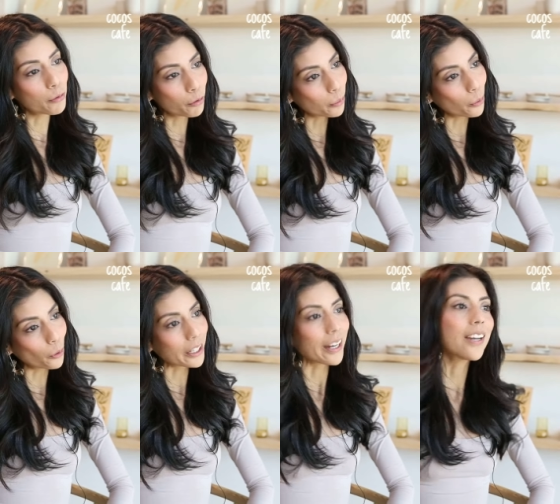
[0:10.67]
in Fort
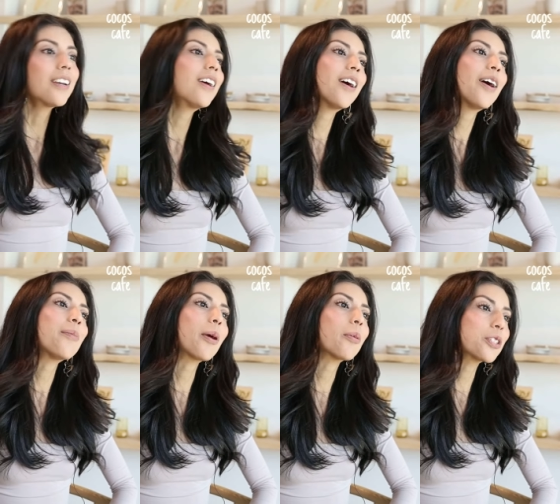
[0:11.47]
Morgan.
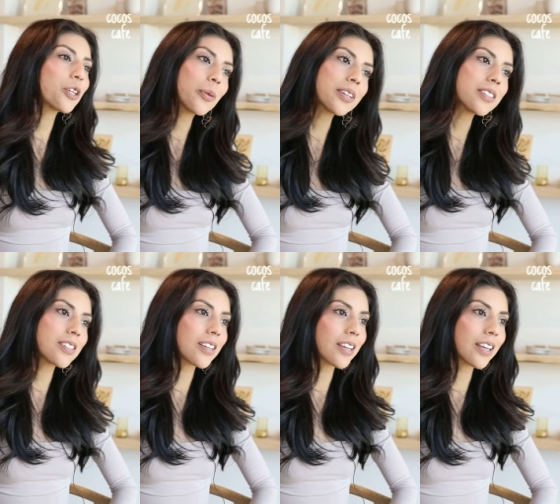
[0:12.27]
Um, I went to U N
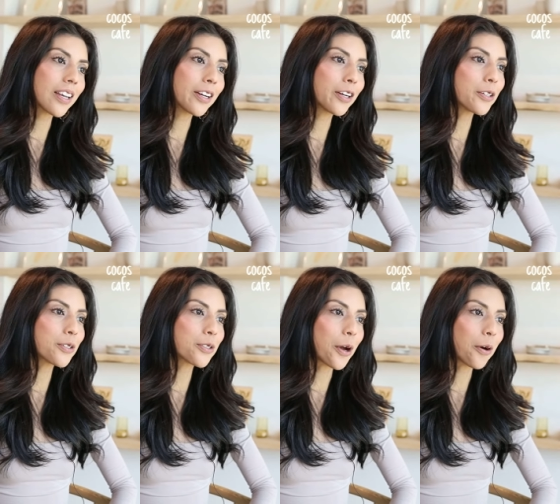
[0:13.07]
C here,
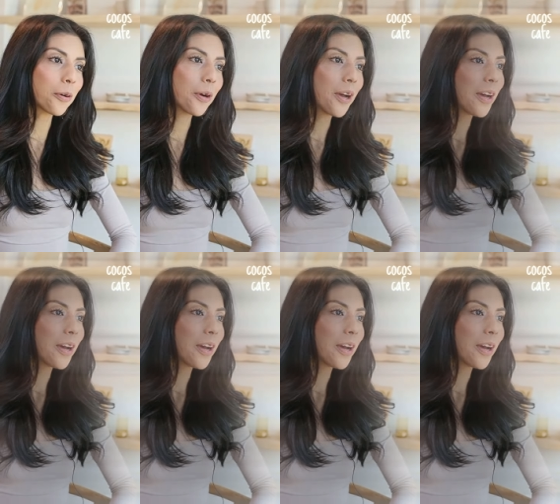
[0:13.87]
so